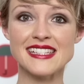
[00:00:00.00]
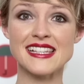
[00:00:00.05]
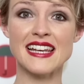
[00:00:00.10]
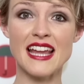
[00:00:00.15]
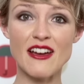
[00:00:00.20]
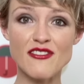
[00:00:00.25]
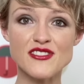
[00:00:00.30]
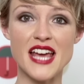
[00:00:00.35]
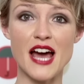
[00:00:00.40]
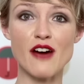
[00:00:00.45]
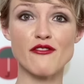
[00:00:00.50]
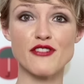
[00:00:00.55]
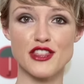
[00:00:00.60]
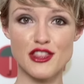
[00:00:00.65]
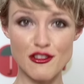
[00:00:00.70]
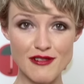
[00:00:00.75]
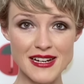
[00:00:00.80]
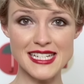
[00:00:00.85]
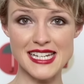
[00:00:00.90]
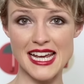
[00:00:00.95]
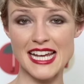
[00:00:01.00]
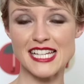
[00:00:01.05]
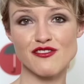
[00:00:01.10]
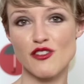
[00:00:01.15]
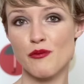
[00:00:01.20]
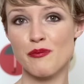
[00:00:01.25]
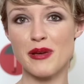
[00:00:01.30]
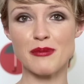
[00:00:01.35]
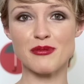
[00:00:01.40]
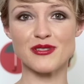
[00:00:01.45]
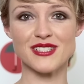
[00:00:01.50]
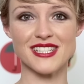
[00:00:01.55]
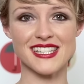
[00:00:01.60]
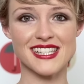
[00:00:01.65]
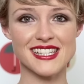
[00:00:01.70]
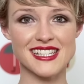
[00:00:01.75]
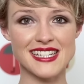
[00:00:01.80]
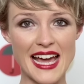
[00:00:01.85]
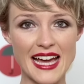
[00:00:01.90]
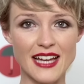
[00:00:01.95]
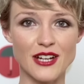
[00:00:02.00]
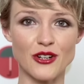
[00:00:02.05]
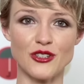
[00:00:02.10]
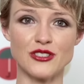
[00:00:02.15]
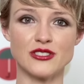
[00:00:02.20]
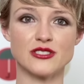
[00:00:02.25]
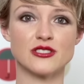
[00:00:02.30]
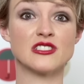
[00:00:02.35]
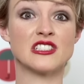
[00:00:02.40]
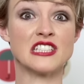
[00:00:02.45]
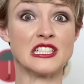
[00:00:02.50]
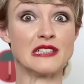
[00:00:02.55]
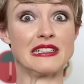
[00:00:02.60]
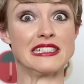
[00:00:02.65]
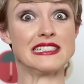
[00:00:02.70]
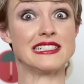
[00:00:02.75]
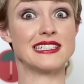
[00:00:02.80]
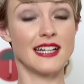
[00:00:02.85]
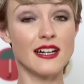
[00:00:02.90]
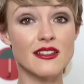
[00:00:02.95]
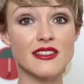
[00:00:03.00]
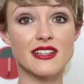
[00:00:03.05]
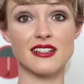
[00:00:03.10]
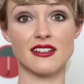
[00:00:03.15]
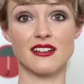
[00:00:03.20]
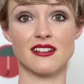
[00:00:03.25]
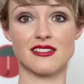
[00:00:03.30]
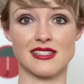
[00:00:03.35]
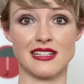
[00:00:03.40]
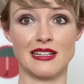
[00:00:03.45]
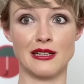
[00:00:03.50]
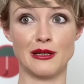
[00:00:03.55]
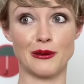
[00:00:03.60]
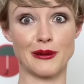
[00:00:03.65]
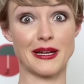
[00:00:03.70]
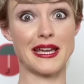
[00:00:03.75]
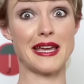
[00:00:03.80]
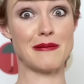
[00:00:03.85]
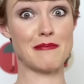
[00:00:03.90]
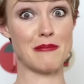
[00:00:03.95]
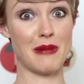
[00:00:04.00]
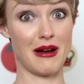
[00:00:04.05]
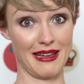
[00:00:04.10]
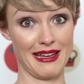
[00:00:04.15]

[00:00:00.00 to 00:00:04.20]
are left out for 3 days for people to snack on, although I doubt they'd last that long in my